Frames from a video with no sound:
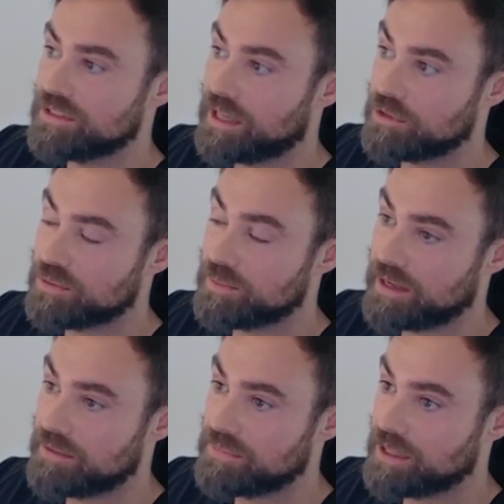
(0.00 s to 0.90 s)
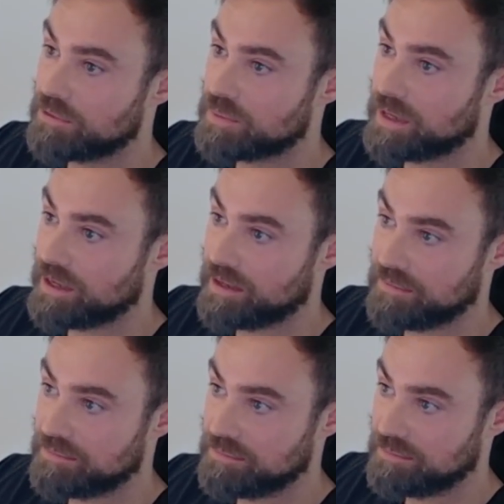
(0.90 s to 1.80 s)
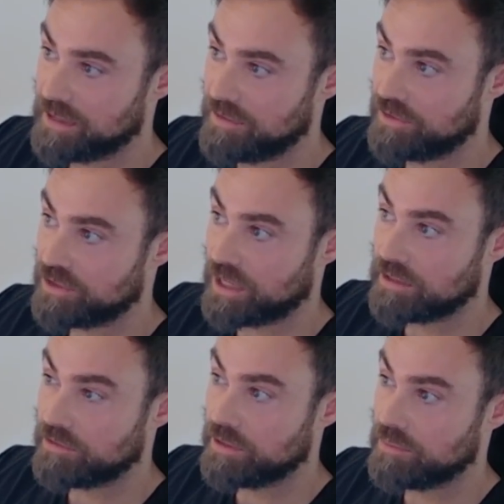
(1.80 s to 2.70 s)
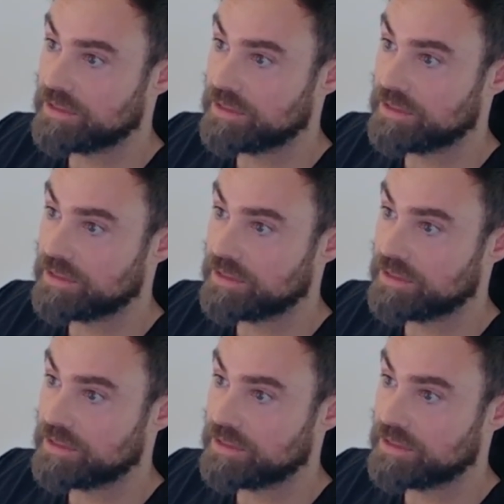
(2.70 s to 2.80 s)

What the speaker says: that was my first algorithm.